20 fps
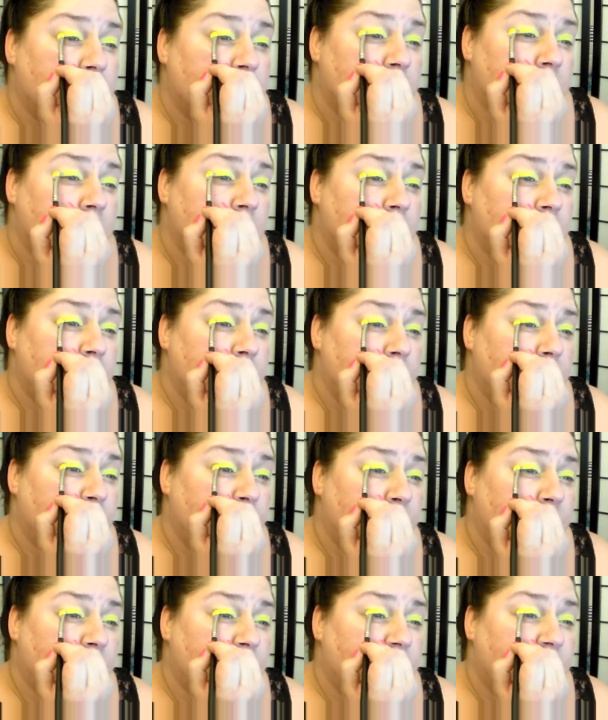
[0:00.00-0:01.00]
and
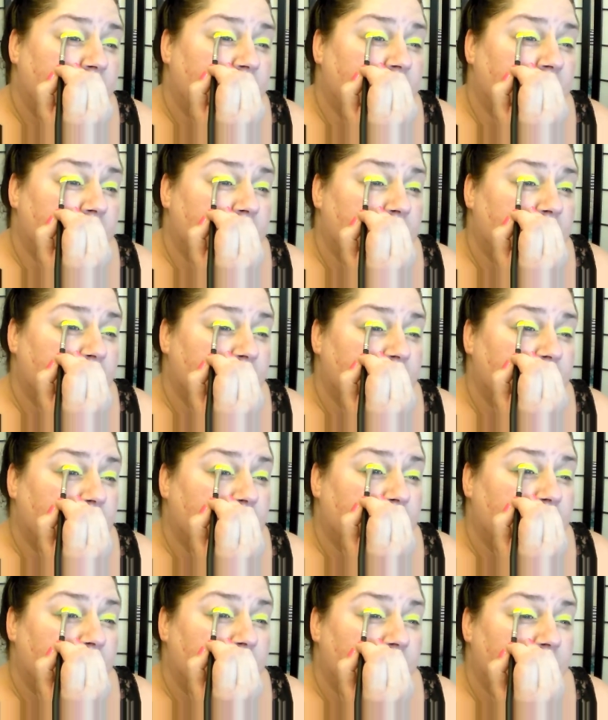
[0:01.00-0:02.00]
put that on the
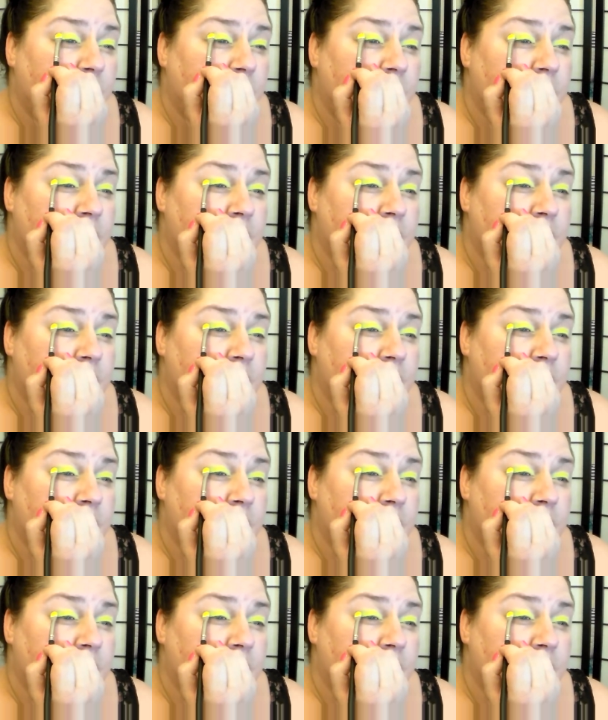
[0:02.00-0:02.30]
outer